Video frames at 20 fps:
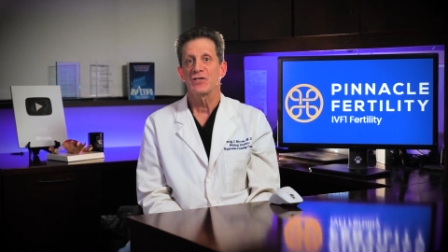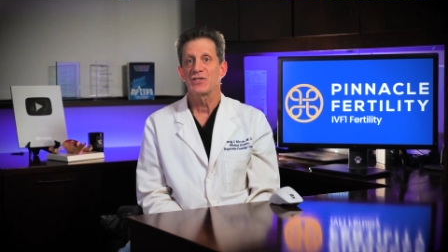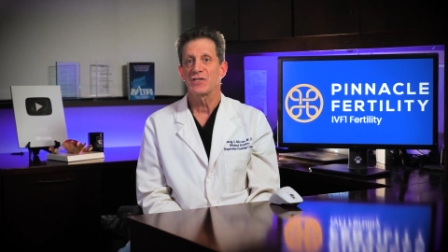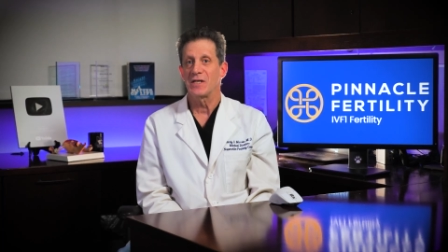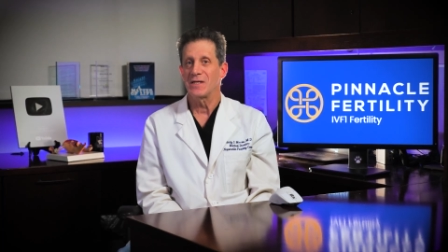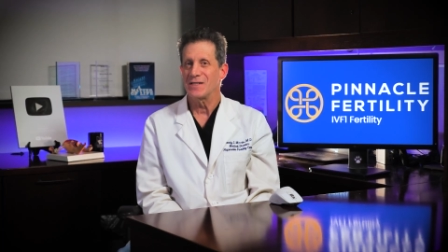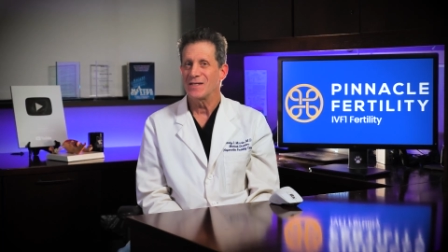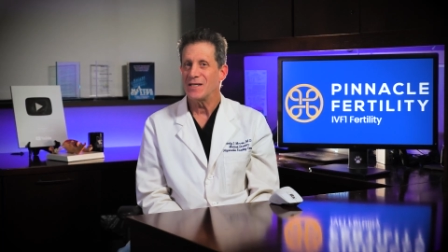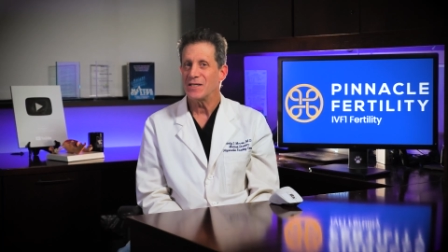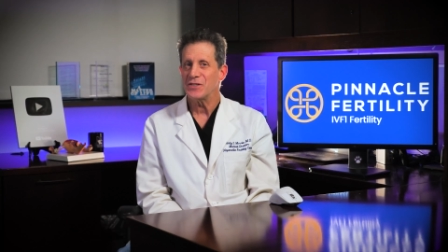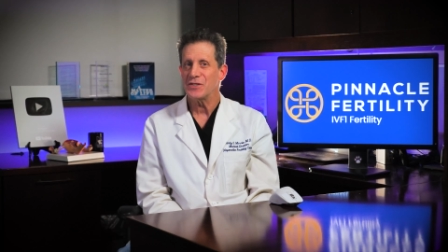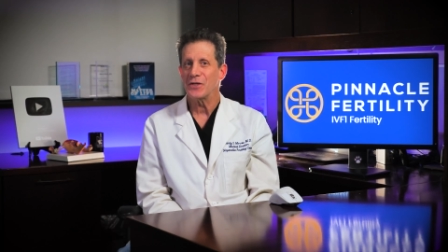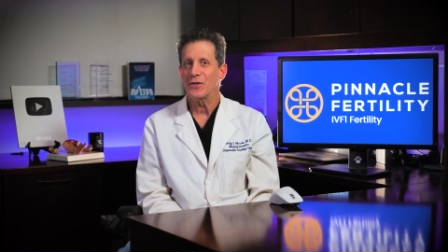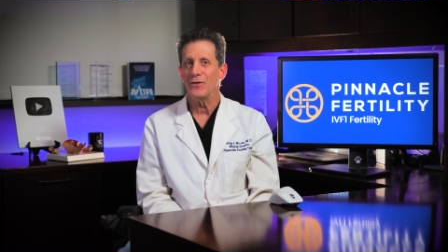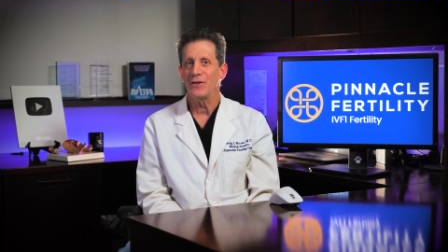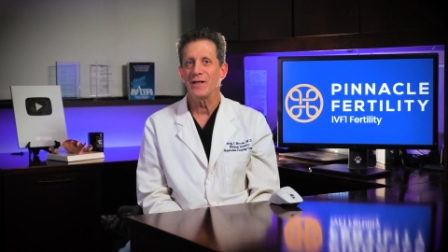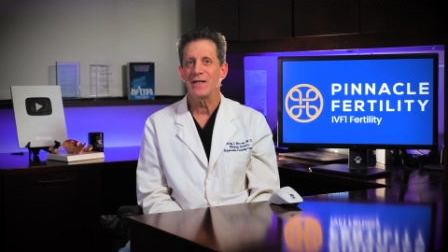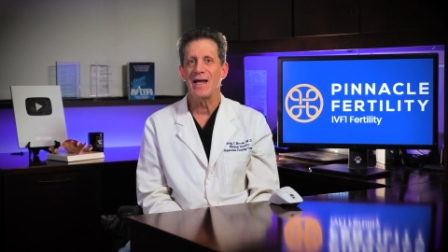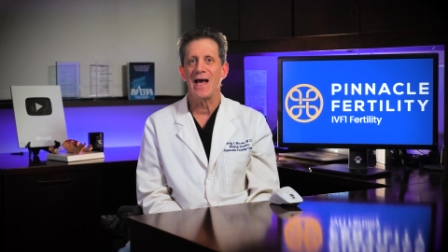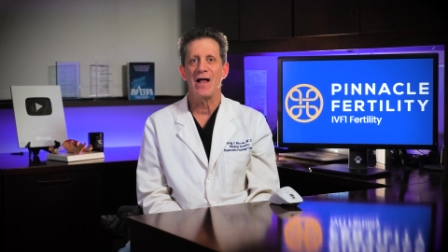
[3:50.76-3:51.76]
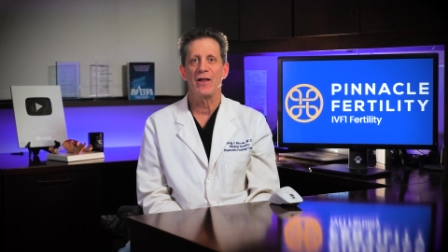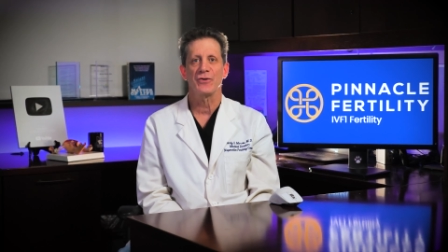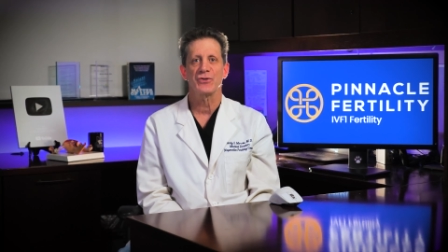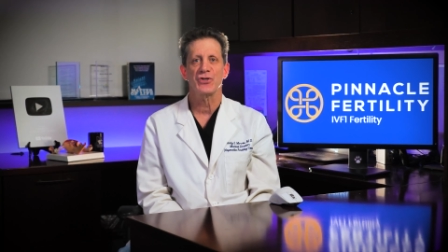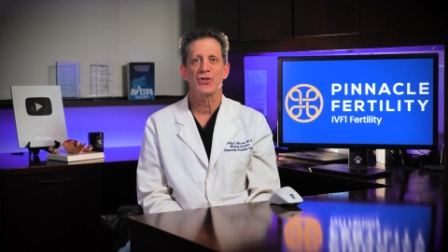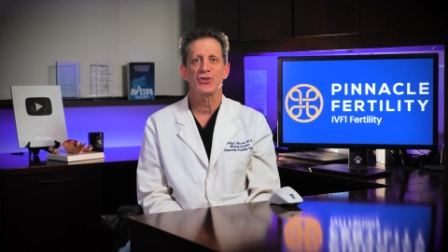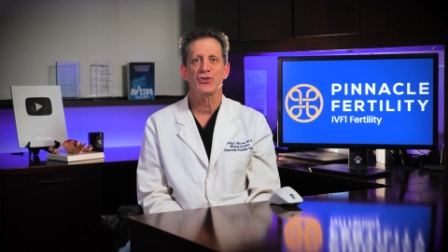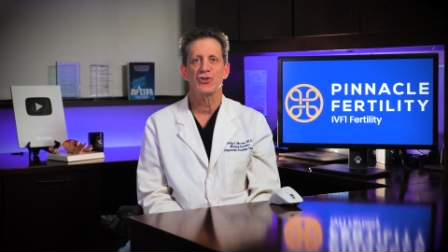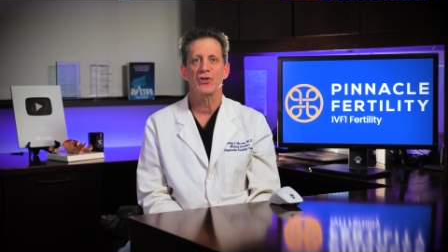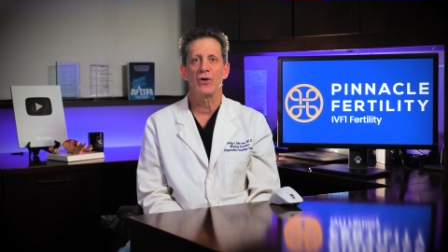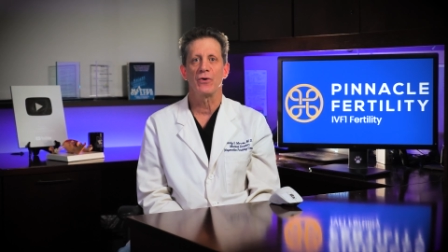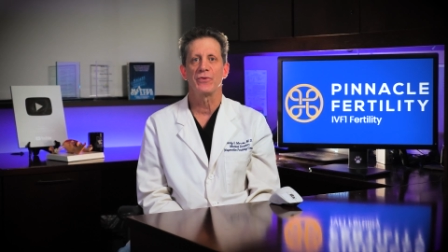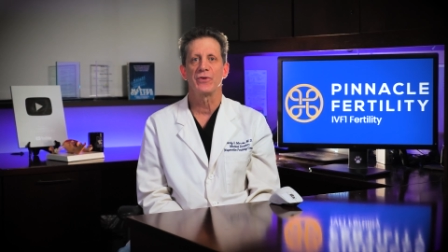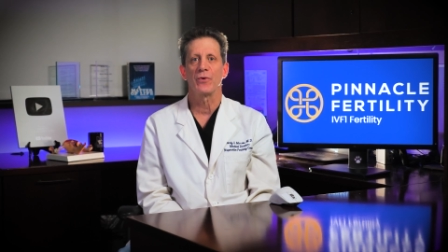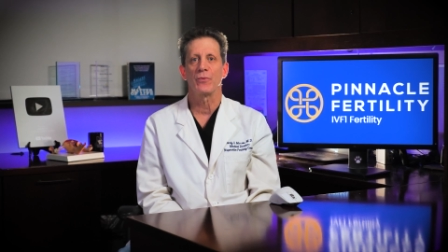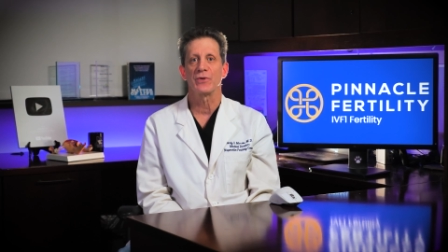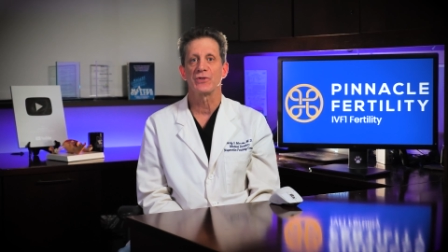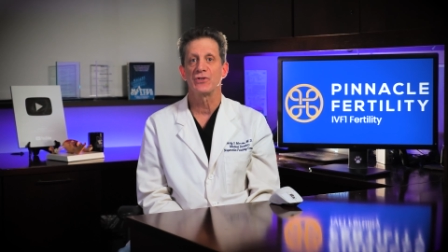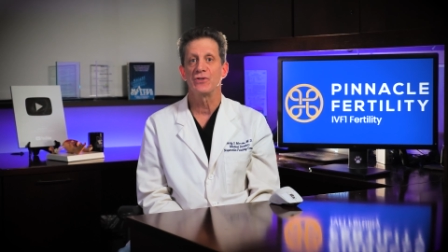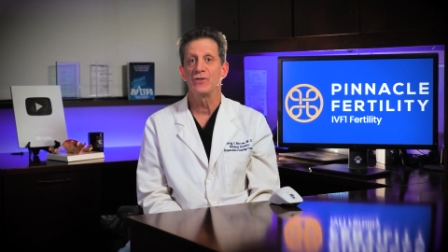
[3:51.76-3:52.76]
Statistical analysis showed there
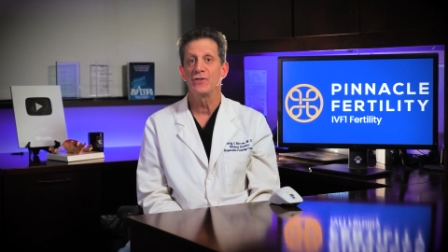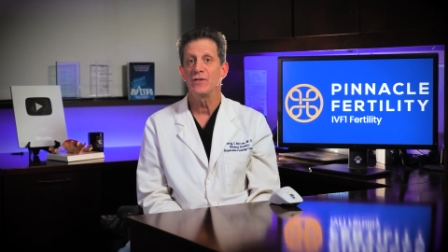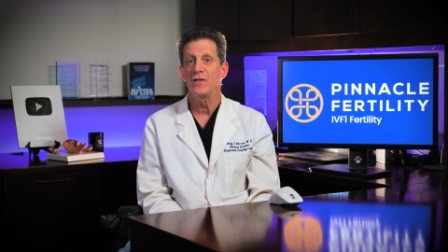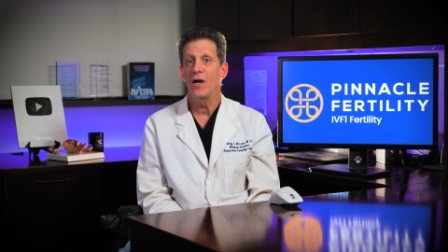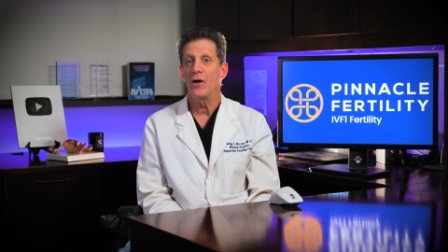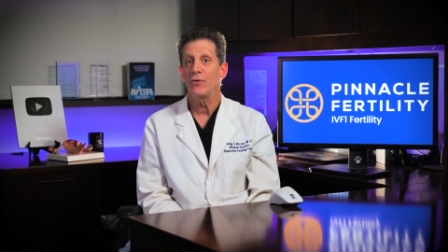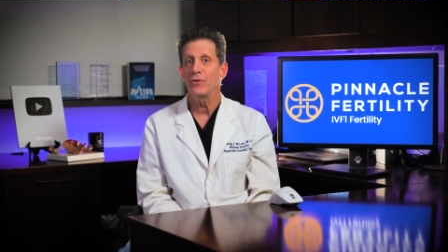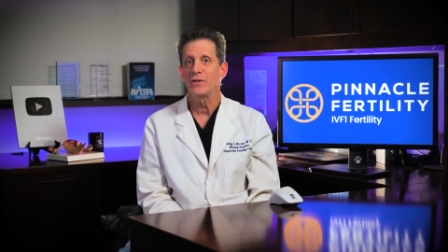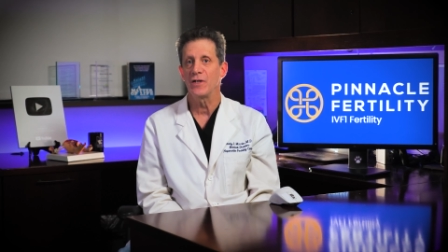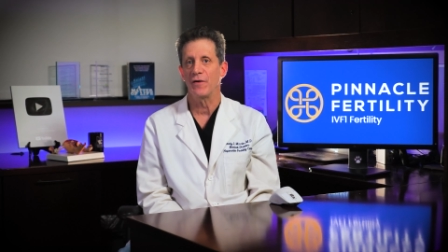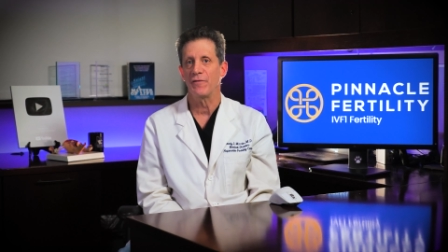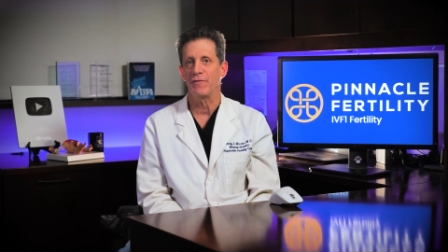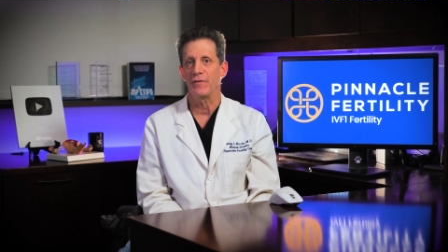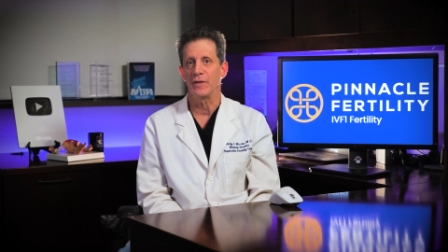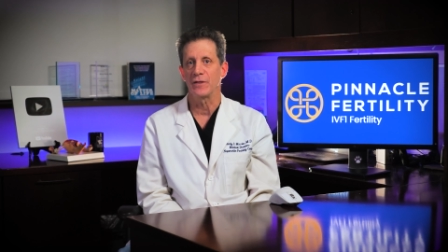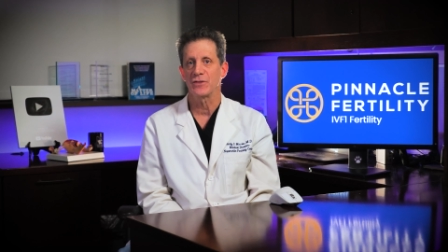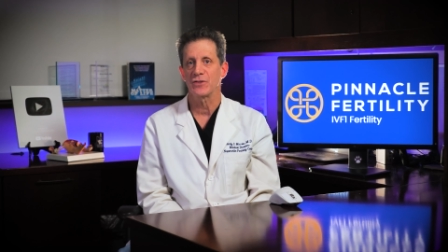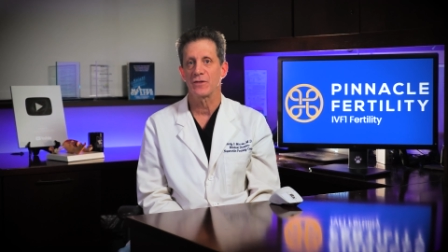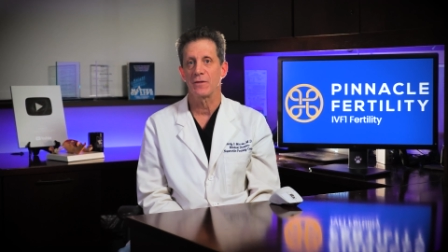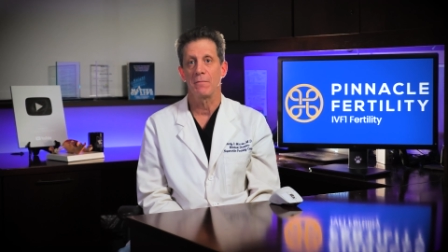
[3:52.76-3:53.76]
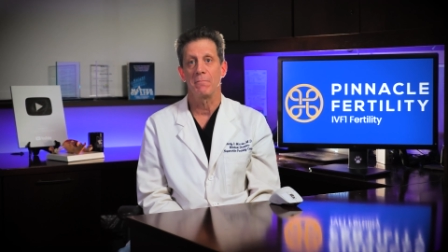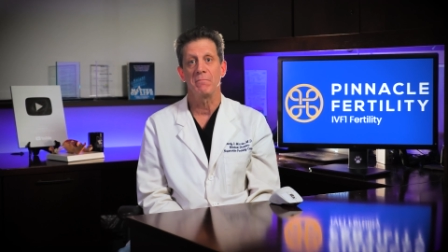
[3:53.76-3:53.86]
was no difference,